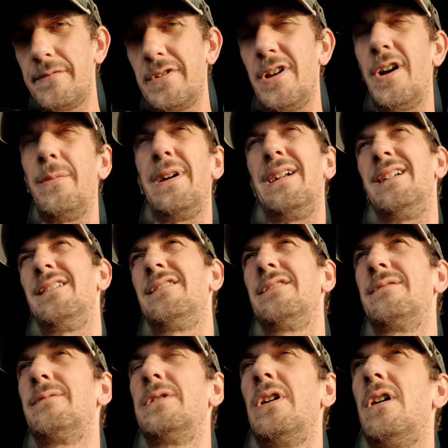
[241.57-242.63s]
know what I mean?
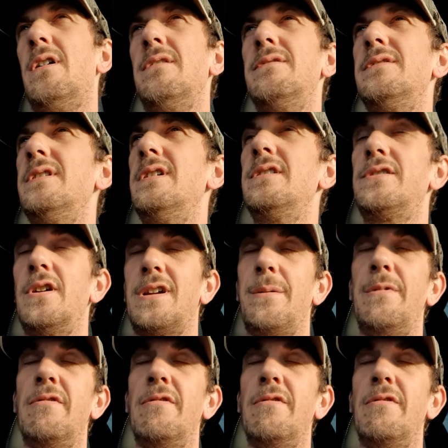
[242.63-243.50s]
It's we're not. Don't get